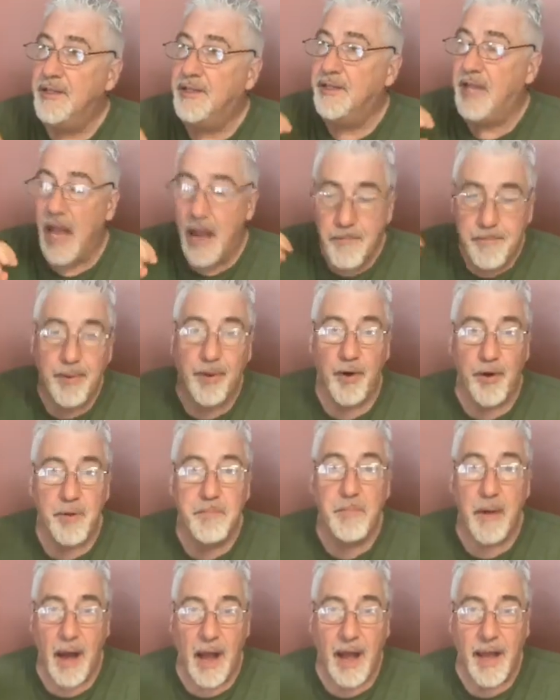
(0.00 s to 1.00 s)

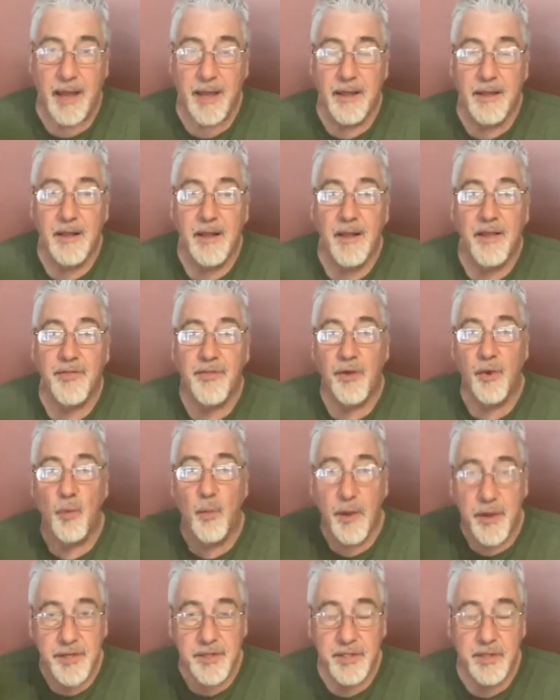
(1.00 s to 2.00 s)
tempered by the
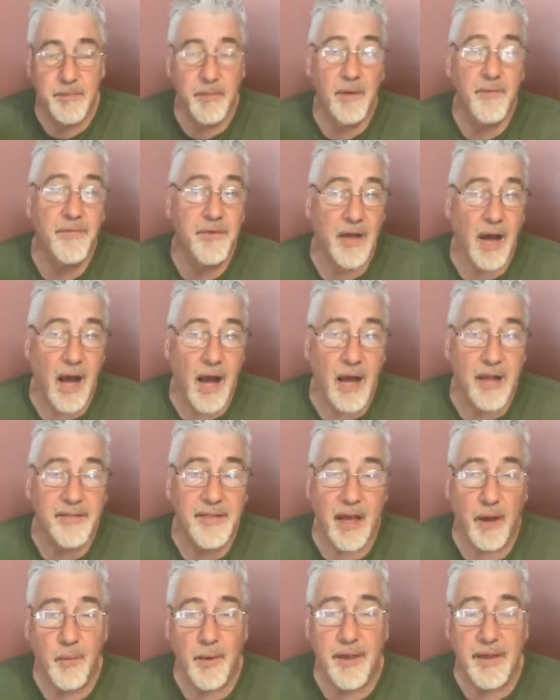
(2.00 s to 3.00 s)
wisdom of God
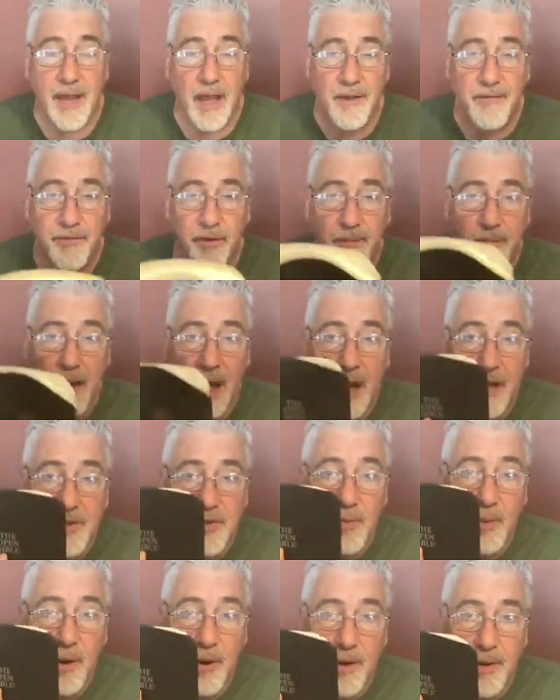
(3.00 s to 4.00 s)
that we get from
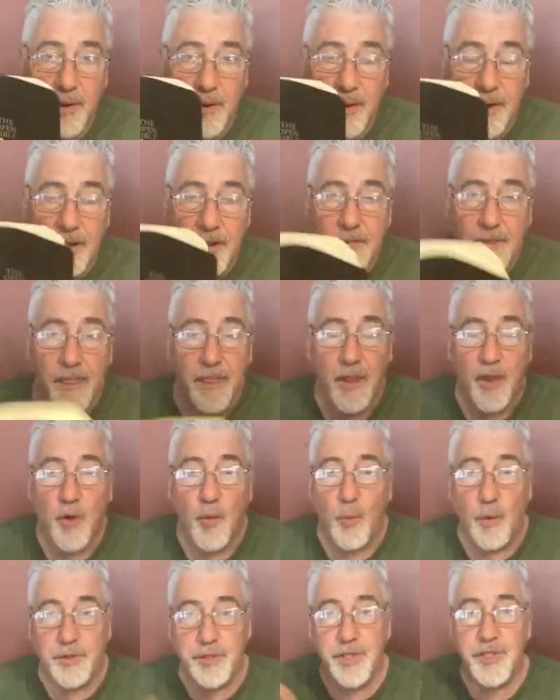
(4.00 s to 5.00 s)
God's word
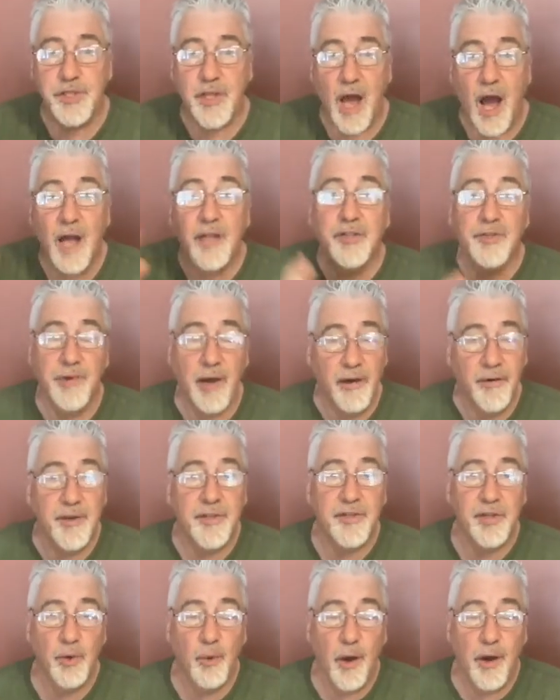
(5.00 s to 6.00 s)
which is
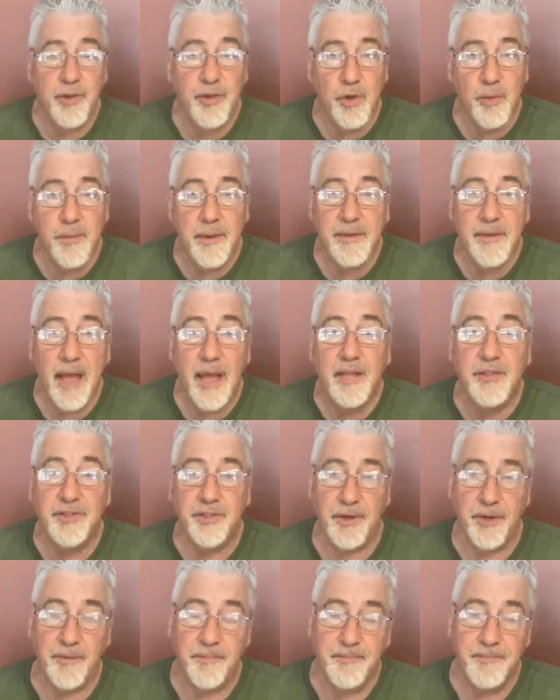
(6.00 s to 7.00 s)
contrary to our human
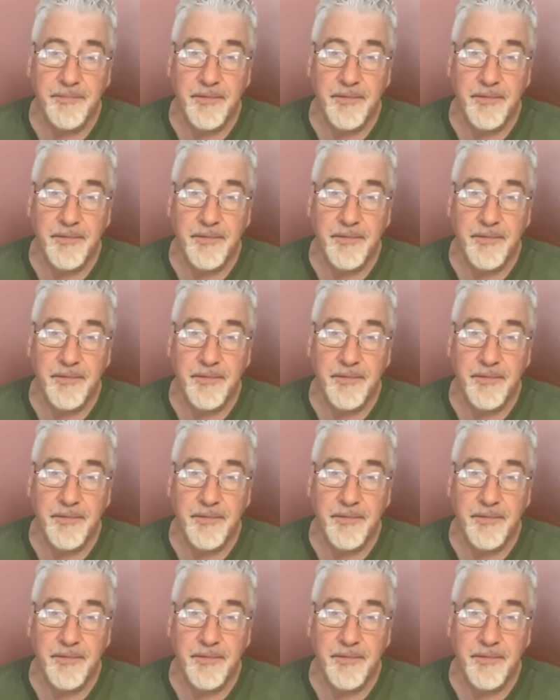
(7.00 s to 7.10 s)
nature,